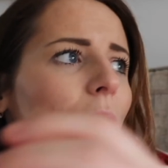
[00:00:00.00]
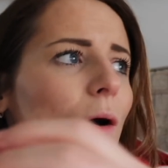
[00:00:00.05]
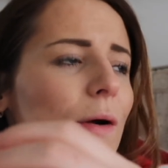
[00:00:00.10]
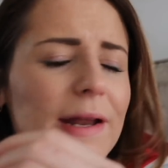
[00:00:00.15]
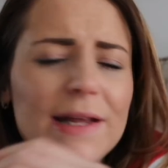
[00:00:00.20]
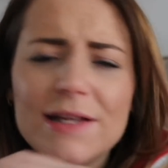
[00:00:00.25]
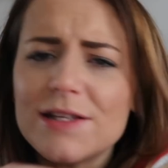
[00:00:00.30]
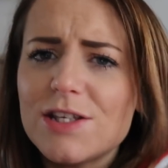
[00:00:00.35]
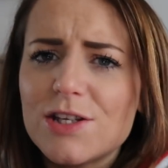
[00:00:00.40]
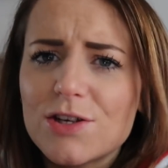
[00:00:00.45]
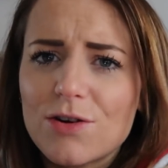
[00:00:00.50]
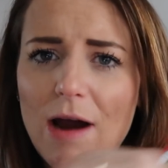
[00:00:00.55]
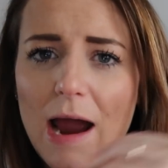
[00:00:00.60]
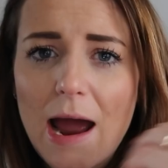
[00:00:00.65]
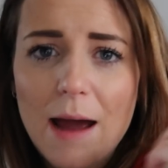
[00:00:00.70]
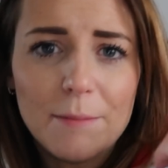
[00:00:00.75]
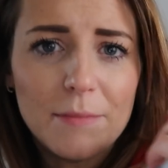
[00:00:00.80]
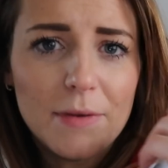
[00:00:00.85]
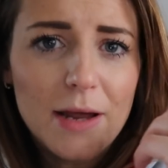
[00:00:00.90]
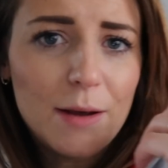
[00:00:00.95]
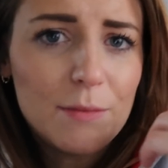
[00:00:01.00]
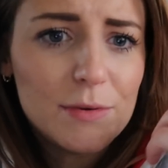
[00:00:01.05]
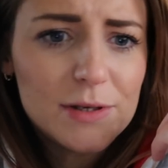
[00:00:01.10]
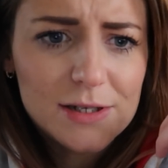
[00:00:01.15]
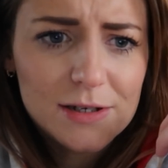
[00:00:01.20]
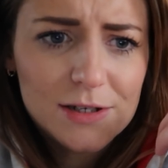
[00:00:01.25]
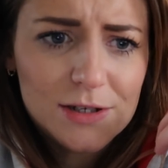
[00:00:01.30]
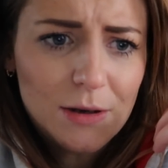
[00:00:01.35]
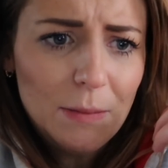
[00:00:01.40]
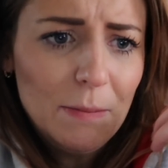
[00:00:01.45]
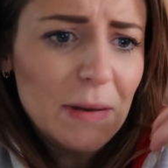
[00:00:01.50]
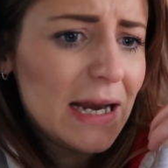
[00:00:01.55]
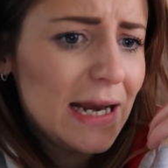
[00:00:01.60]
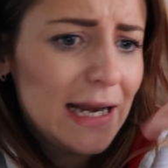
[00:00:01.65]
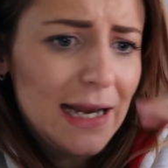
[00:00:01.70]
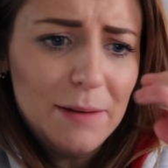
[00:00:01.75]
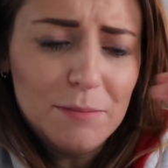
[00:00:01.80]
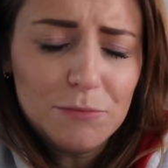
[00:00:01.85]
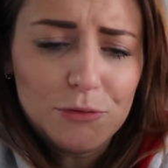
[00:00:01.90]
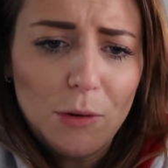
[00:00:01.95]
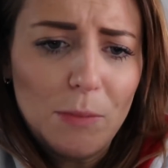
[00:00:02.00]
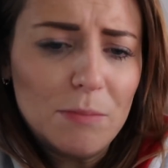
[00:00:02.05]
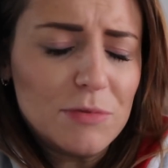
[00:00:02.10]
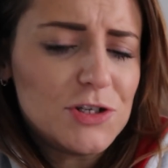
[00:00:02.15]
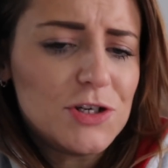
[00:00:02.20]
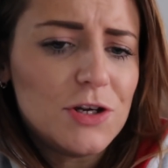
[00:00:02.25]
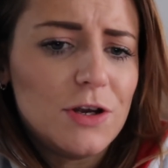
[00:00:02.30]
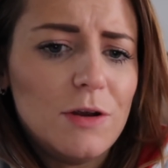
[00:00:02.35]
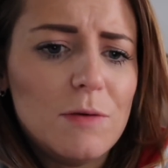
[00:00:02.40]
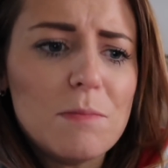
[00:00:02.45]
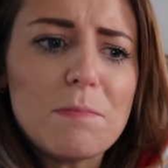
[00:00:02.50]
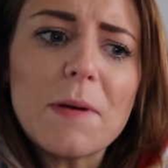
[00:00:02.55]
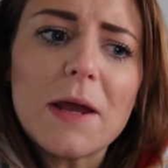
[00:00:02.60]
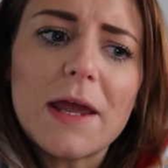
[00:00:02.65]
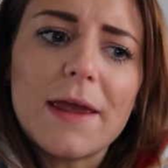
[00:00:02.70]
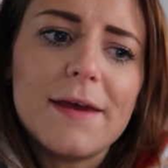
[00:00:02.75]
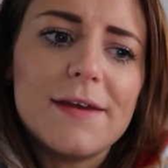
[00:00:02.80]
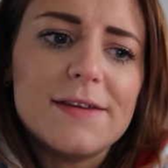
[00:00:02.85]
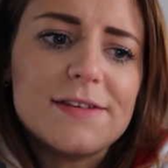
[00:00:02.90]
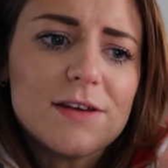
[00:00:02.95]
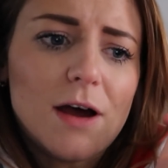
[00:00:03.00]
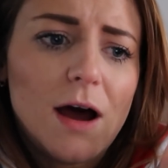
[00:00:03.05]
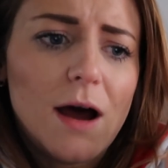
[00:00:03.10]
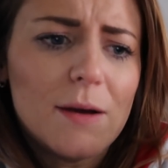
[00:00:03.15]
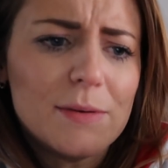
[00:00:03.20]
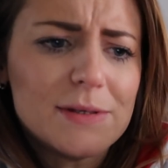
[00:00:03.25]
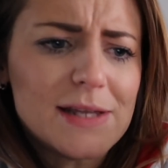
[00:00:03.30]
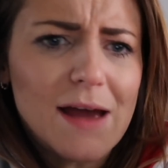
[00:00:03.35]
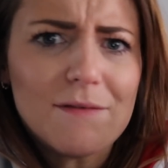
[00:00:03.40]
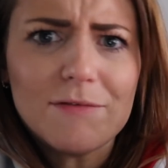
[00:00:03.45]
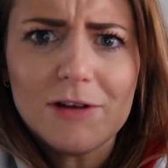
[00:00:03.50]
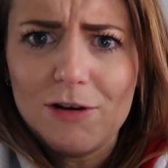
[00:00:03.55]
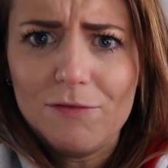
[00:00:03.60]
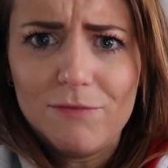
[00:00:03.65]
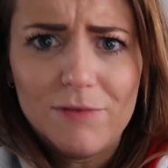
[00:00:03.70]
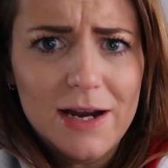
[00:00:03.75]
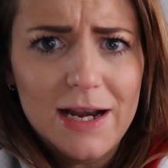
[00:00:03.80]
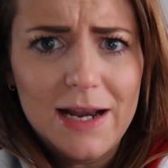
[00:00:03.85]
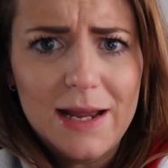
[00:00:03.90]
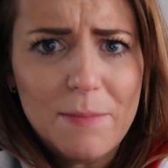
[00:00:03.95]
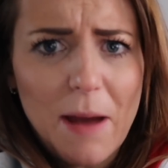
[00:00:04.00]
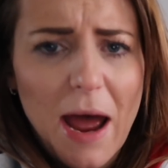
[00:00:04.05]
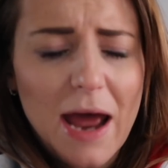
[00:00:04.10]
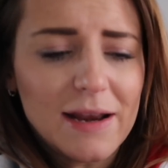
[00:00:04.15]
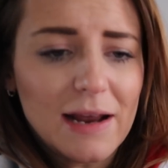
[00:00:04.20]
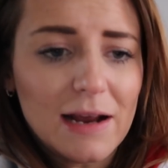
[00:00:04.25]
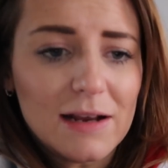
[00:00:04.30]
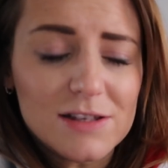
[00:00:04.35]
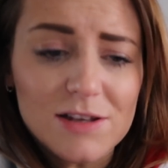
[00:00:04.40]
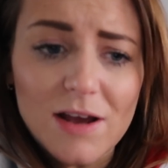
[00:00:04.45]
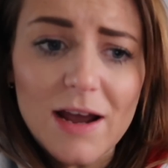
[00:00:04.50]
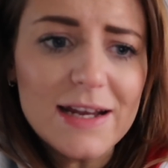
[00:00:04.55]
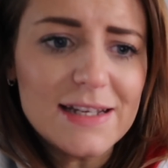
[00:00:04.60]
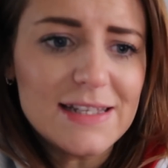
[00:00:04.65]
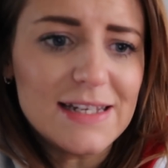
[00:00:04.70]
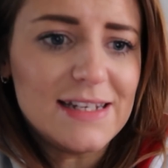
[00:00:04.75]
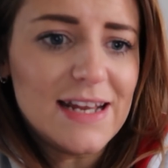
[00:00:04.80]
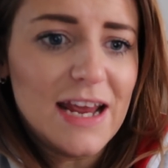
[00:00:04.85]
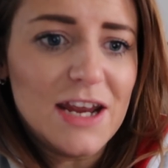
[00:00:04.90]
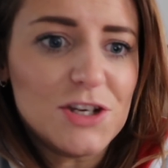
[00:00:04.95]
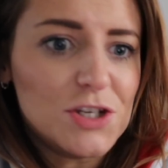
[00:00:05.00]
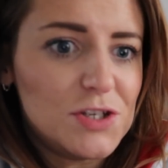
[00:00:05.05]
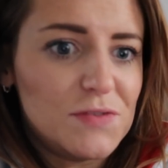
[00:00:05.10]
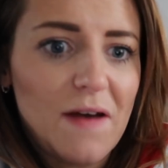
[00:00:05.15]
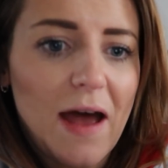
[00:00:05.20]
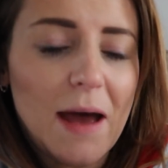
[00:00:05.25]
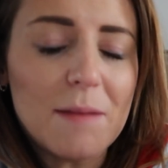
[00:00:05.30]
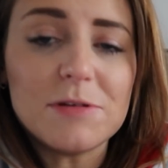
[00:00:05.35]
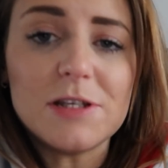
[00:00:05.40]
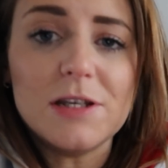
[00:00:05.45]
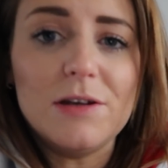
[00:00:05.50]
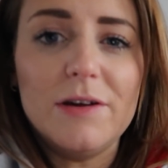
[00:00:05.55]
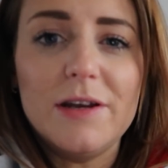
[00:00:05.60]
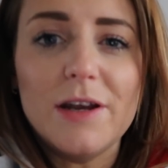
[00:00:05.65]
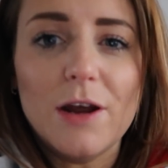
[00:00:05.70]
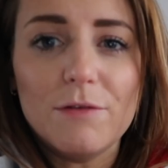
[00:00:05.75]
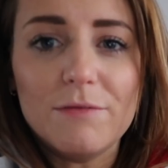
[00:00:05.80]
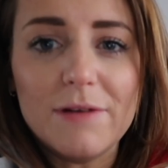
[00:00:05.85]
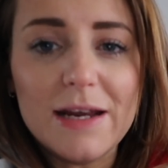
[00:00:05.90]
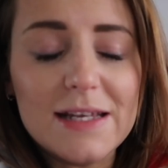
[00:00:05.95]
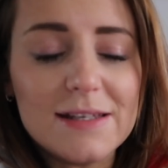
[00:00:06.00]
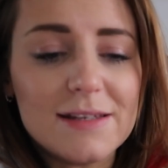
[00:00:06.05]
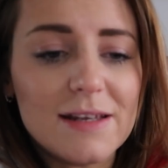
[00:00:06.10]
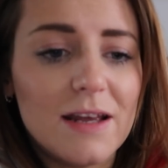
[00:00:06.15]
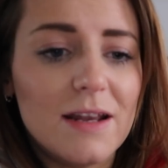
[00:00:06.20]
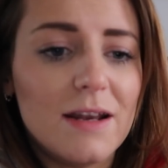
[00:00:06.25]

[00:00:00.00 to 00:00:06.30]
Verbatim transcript: on Instagram. It was completely impromptu because I was having a really bad anxiety day just for absolutely no reason.